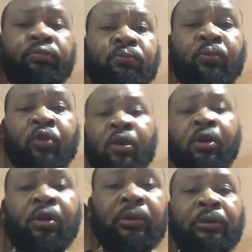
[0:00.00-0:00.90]

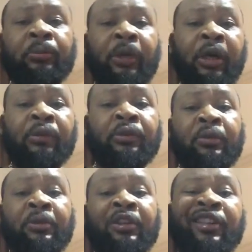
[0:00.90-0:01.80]
more about, you know
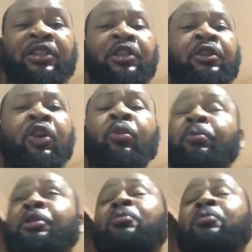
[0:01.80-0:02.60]
what I mean. That's still gonna be